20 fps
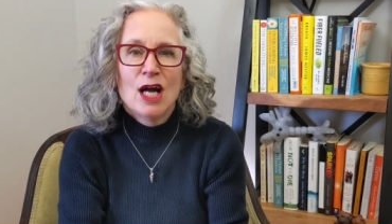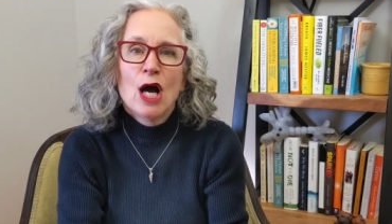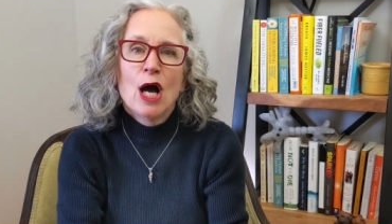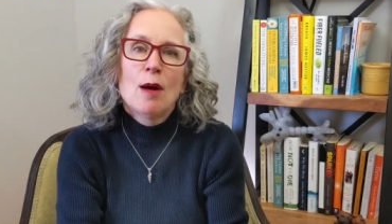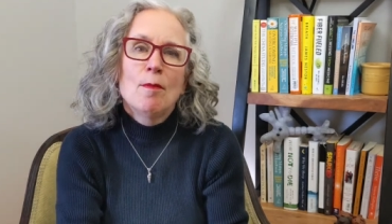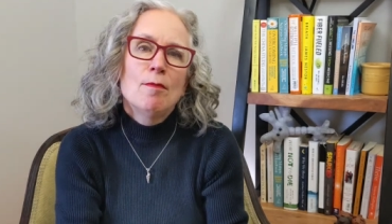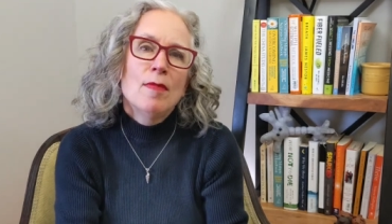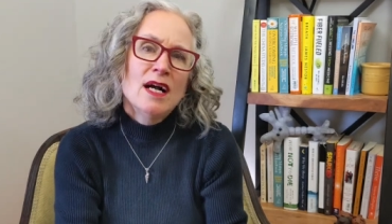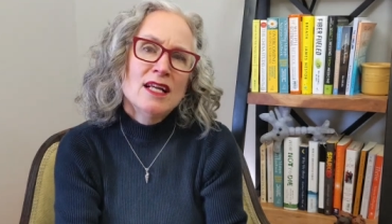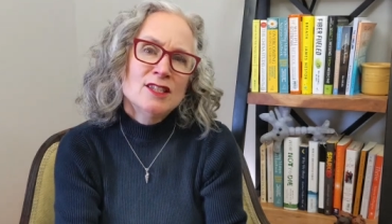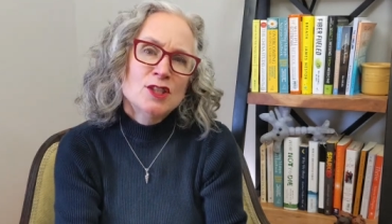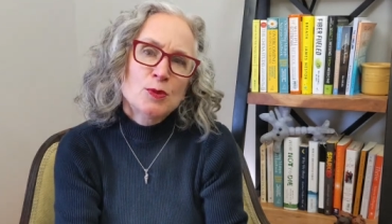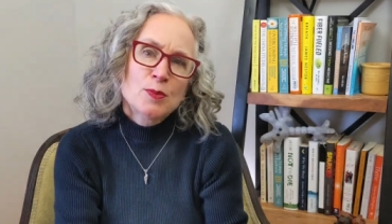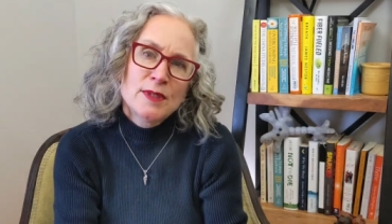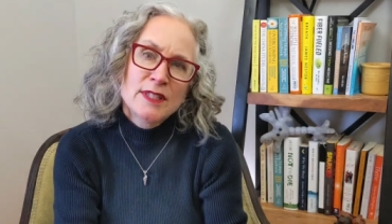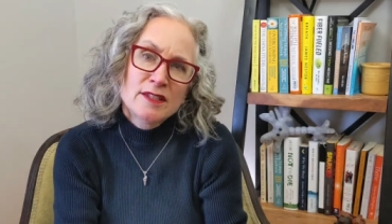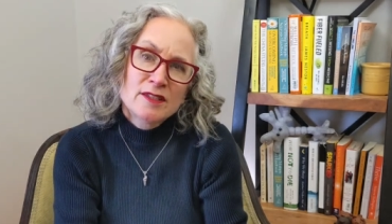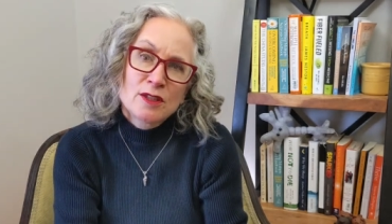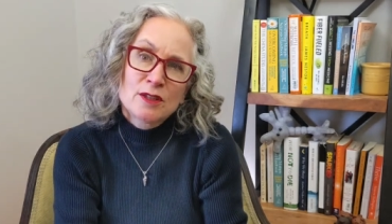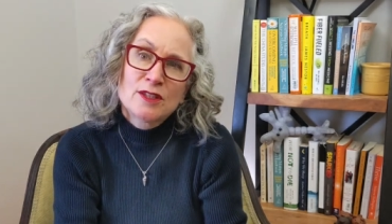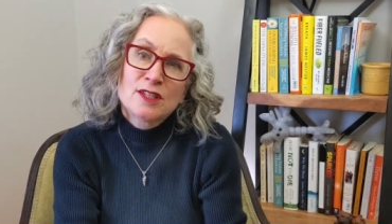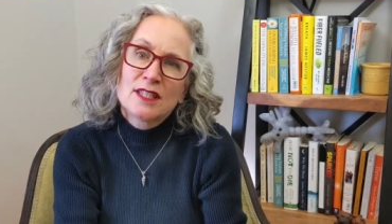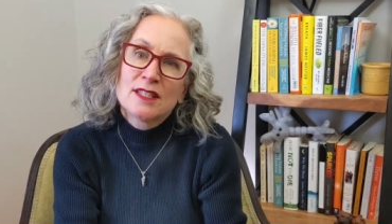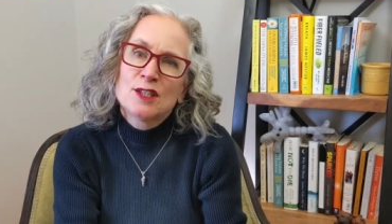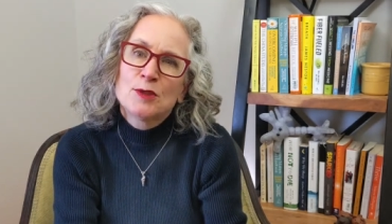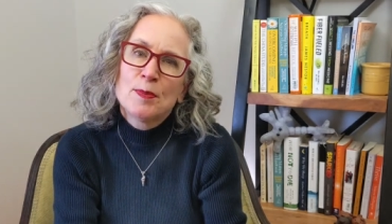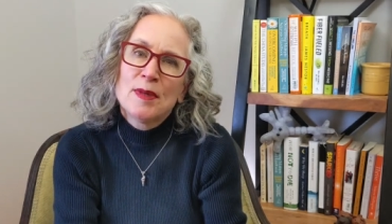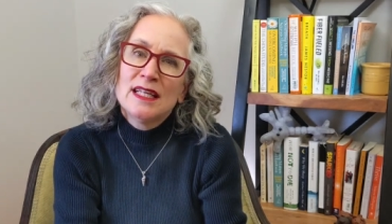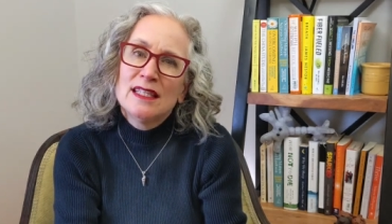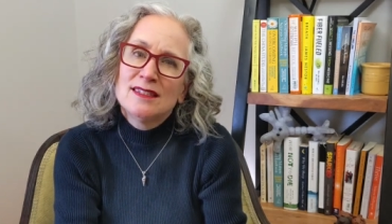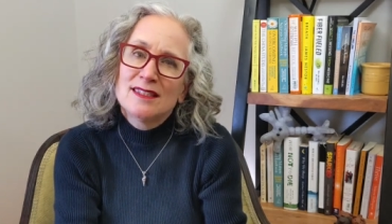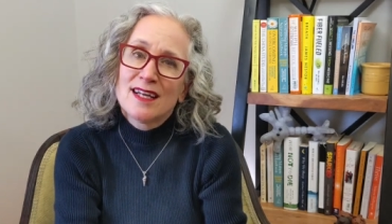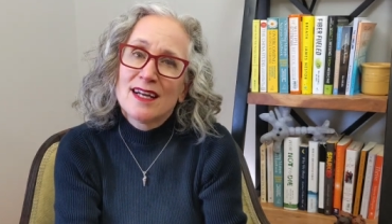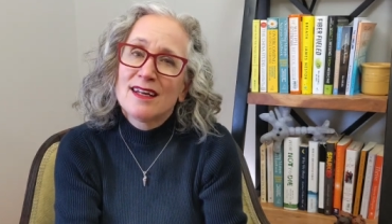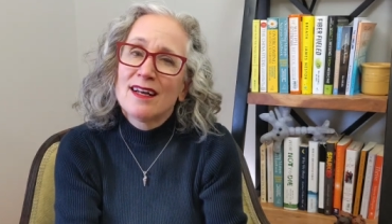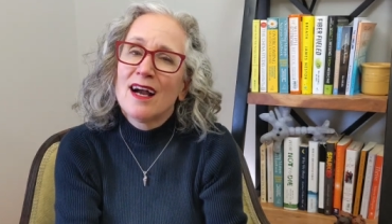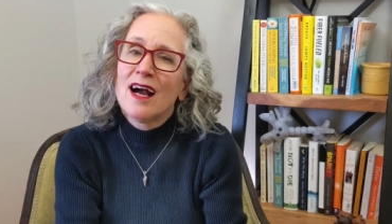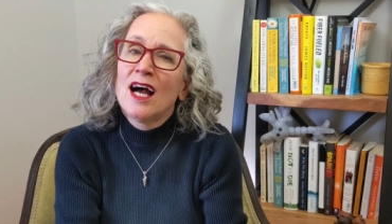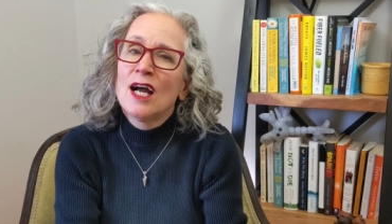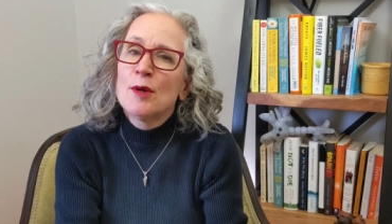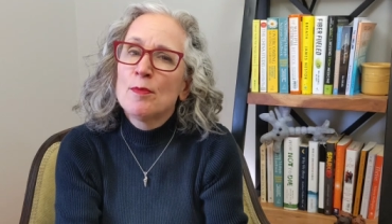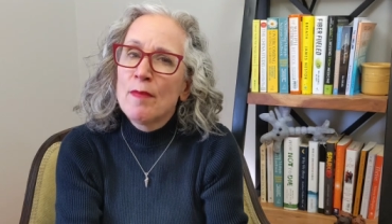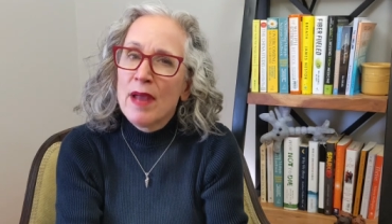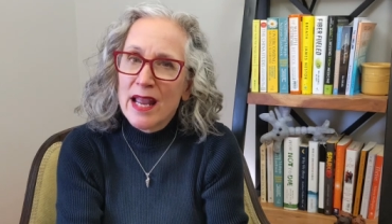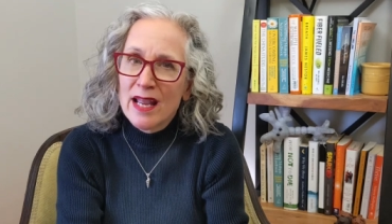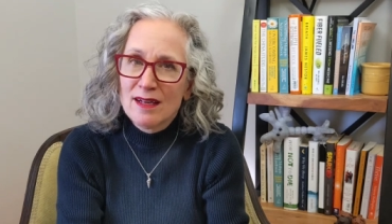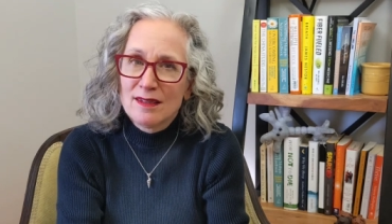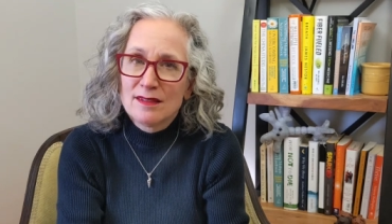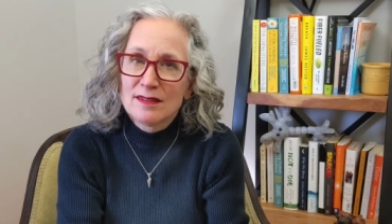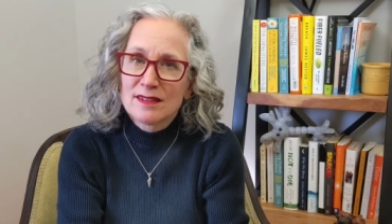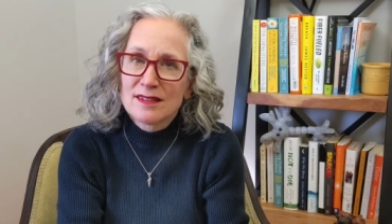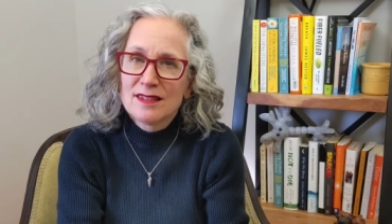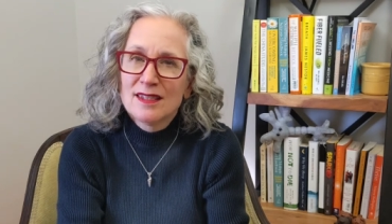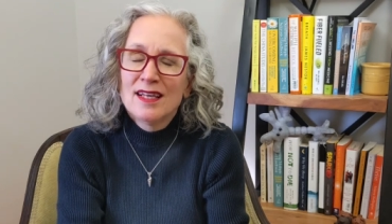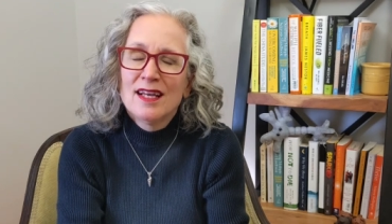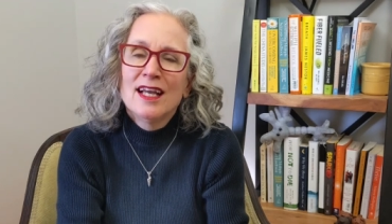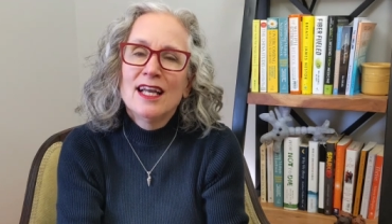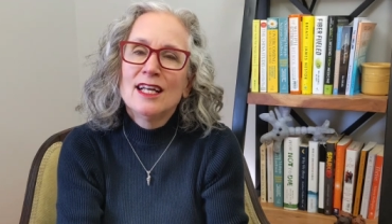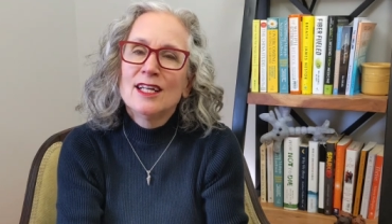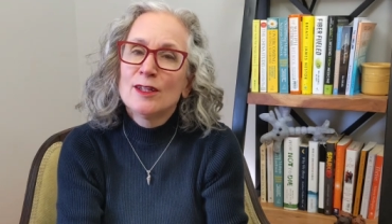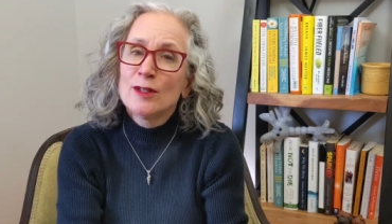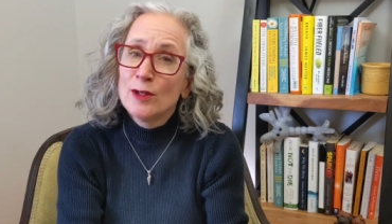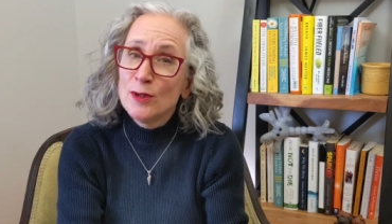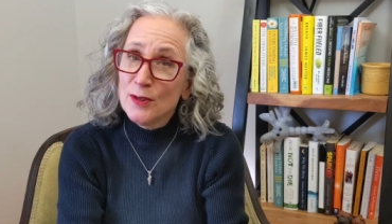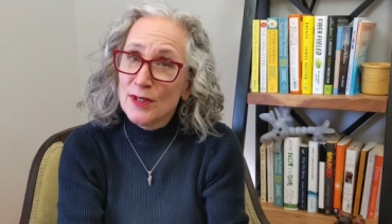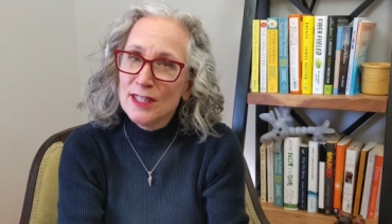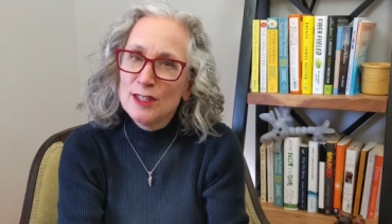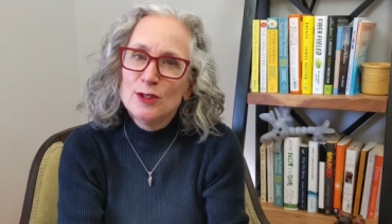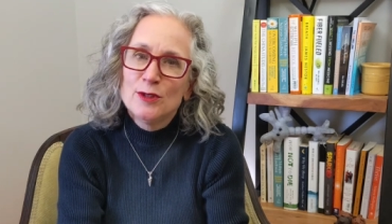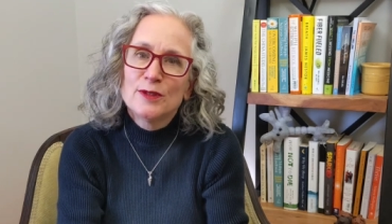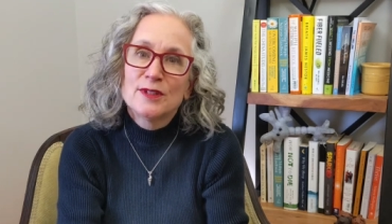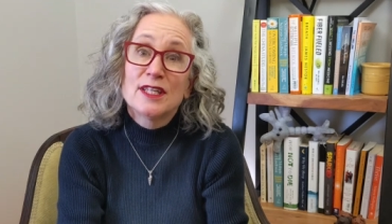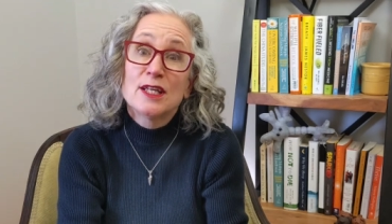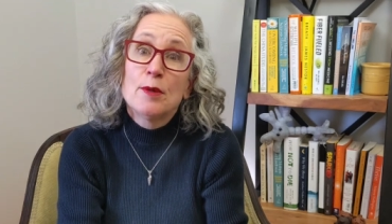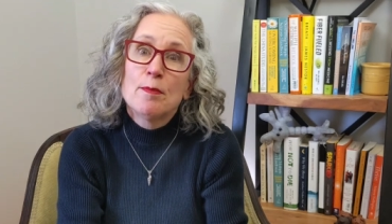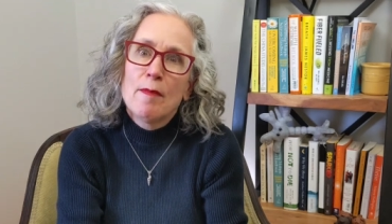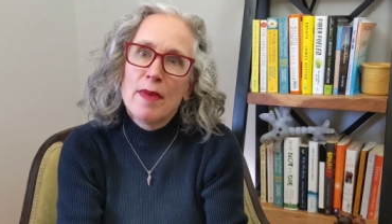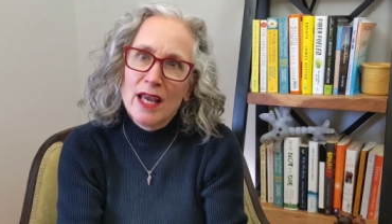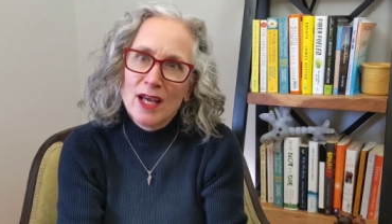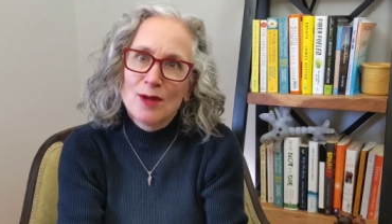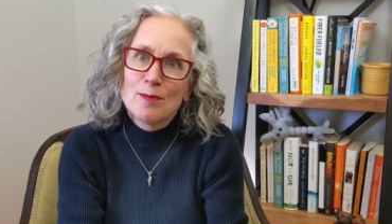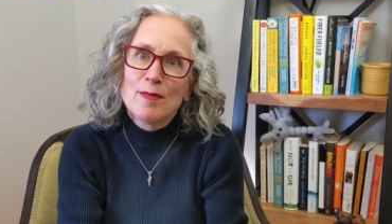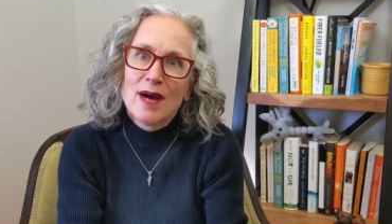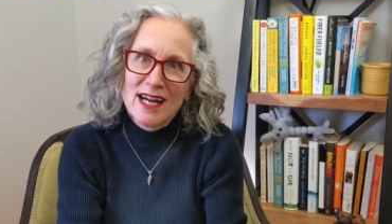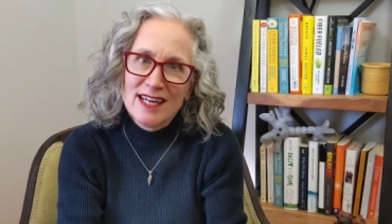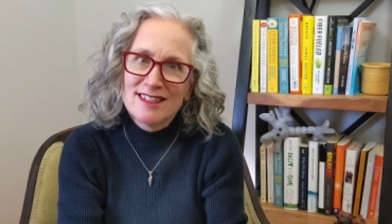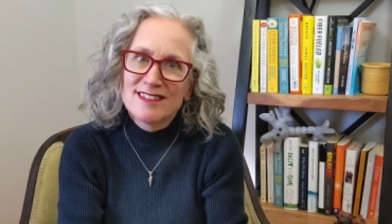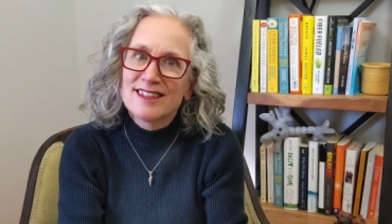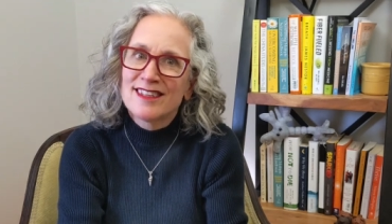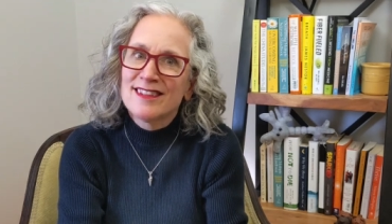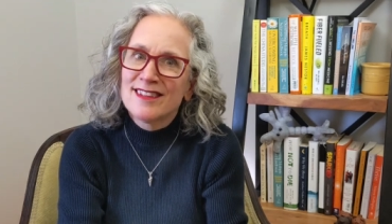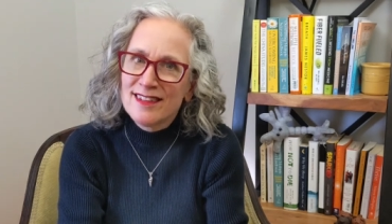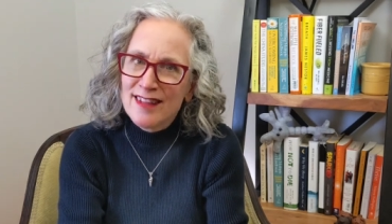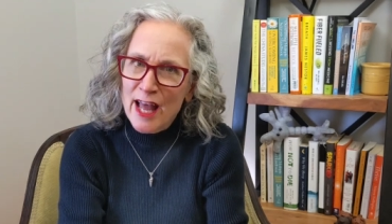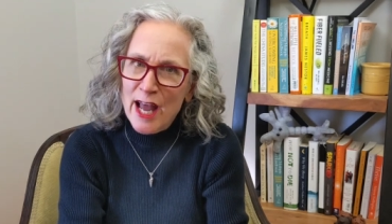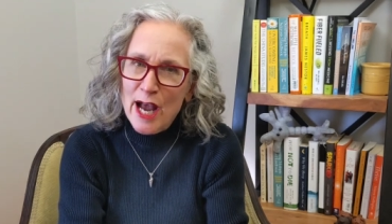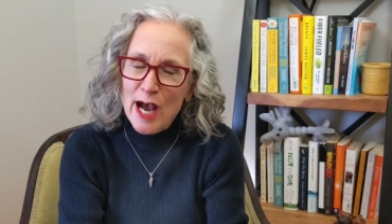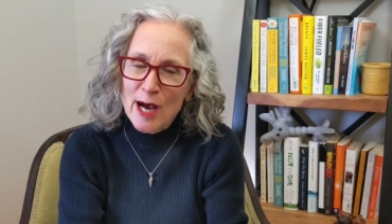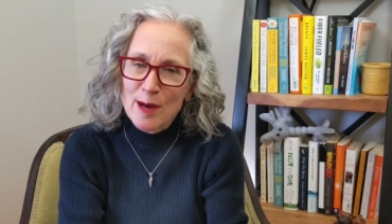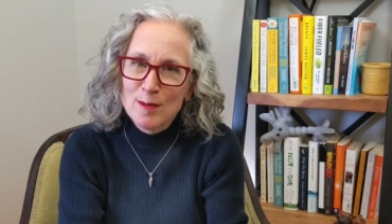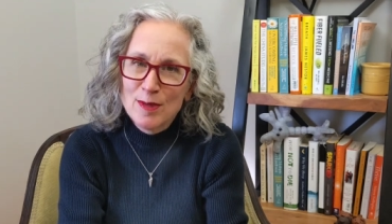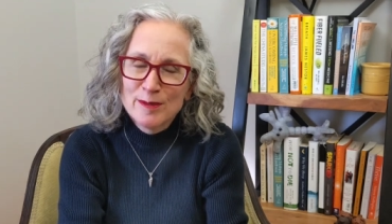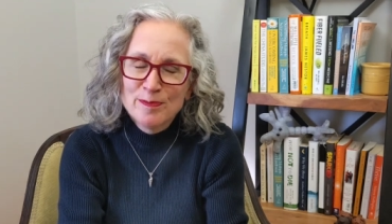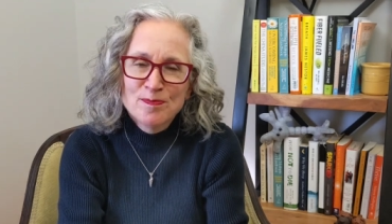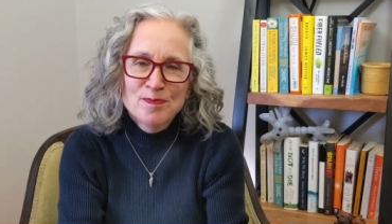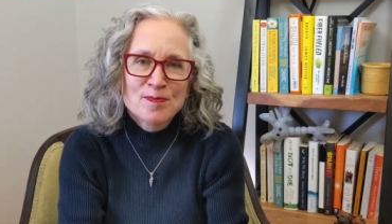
Much research is being done on males, including using male lice in the lab.